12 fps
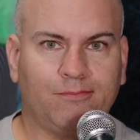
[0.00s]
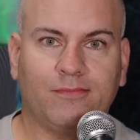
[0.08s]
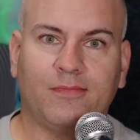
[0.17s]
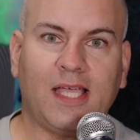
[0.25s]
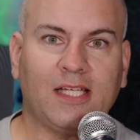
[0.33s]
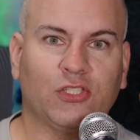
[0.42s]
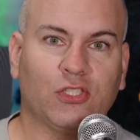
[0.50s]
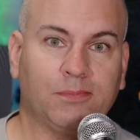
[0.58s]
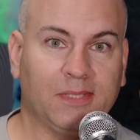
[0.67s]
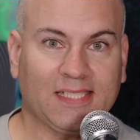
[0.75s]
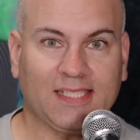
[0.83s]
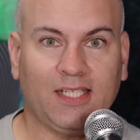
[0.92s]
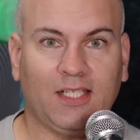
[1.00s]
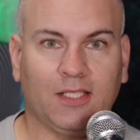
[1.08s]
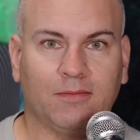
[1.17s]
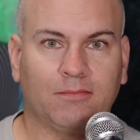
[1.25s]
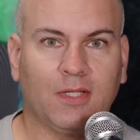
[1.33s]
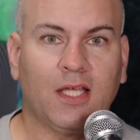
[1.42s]
That'd just be
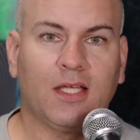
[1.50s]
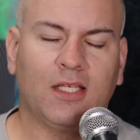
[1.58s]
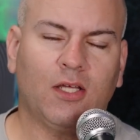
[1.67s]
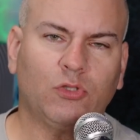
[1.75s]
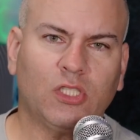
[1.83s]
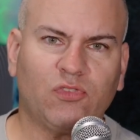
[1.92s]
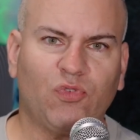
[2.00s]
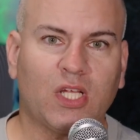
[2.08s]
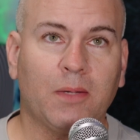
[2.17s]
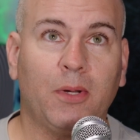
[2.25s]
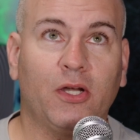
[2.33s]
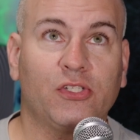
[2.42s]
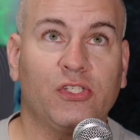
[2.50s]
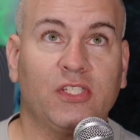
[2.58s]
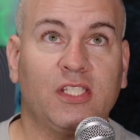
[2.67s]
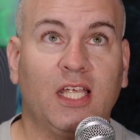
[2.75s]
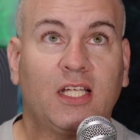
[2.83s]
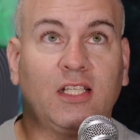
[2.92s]
silly. Now, just for comparison's
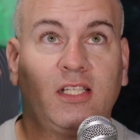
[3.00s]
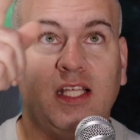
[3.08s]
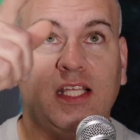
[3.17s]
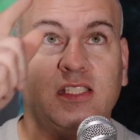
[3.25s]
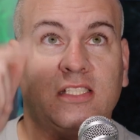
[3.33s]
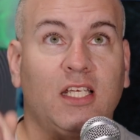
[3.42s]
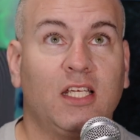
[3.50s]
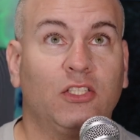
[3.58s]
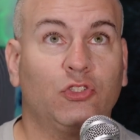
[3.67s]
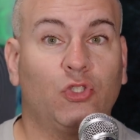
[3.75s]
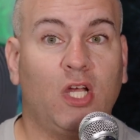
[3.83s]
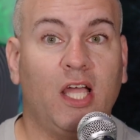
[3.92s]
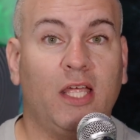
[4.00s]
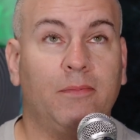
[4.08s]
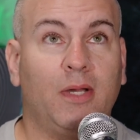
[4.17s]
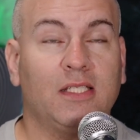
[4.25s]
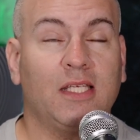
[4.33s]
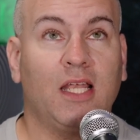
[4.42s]
sake, let's try
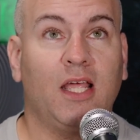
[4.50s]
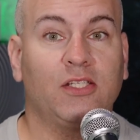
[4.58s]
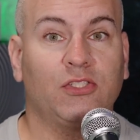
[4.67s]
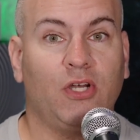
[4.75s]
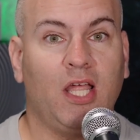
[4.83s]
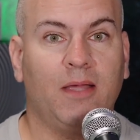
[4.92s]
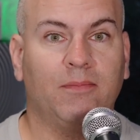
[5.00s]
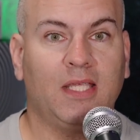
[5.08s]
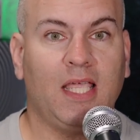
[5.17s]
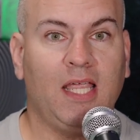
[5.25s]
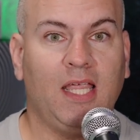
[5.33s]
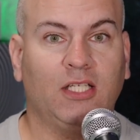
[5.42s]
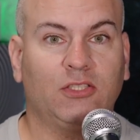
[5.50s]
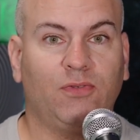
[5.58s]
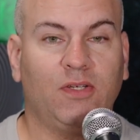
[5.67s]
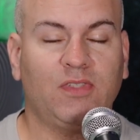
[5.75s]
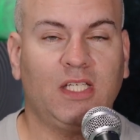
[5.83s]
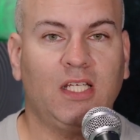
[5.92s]
my Sennheiser
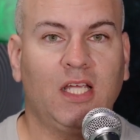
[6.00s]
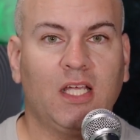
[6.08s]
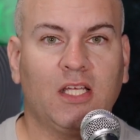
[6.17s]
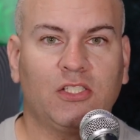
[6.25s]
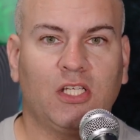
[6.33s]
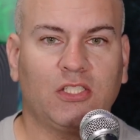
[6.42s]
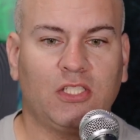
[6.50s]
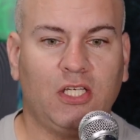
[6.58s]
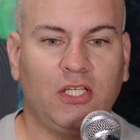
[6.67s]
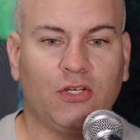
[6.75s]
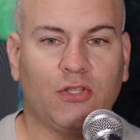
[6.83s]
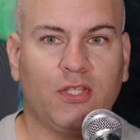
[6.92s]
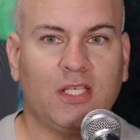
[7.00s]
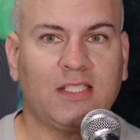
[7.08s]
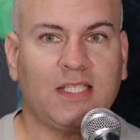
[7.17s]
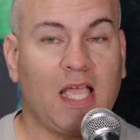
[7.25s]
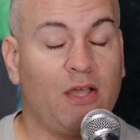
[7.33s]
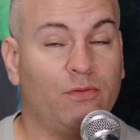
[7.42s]
MKH50 just to hear this
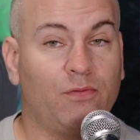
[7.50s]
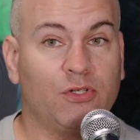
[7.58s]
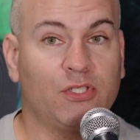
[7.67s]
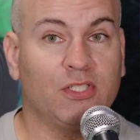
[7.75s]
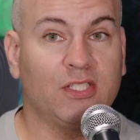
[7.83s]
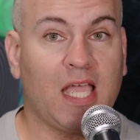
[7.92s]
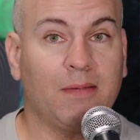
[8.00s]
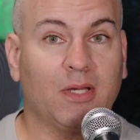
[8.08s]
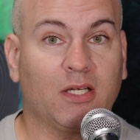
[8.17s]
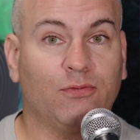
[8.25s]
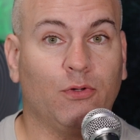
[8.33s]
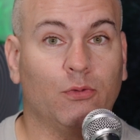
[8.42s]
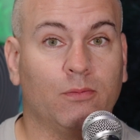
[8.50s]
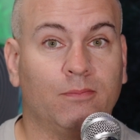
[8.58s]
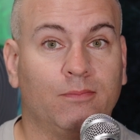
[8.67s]
sound versus that microphone.